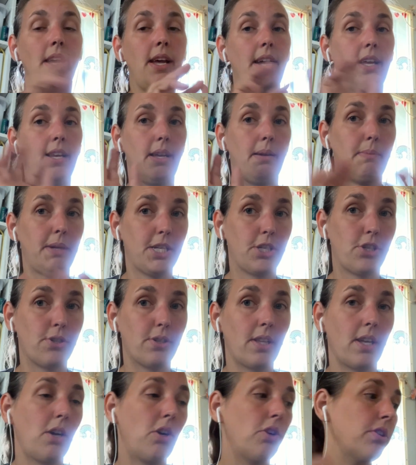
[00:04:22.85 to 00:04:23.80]
and I make sure
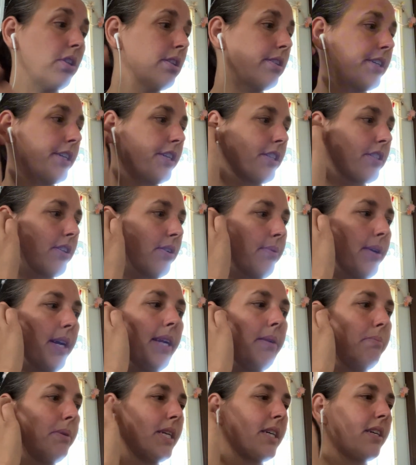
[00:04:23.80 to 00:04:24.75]
that all the lyrics are
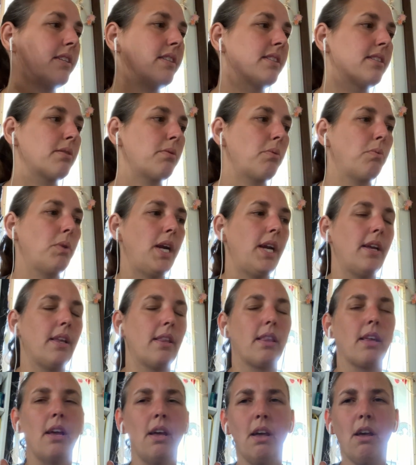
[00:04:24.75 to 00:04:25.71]
right, because with
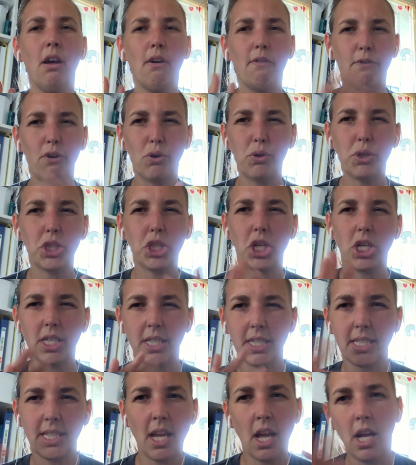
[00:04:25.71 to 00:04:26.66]
folk
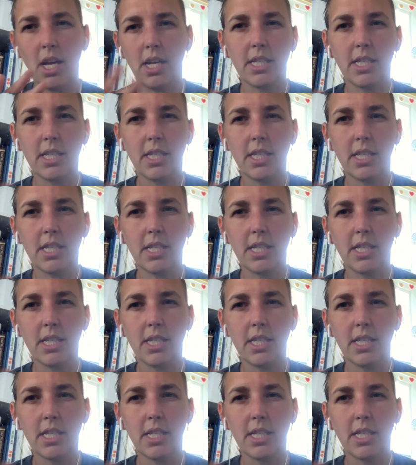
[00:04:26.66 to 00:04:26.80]
songs,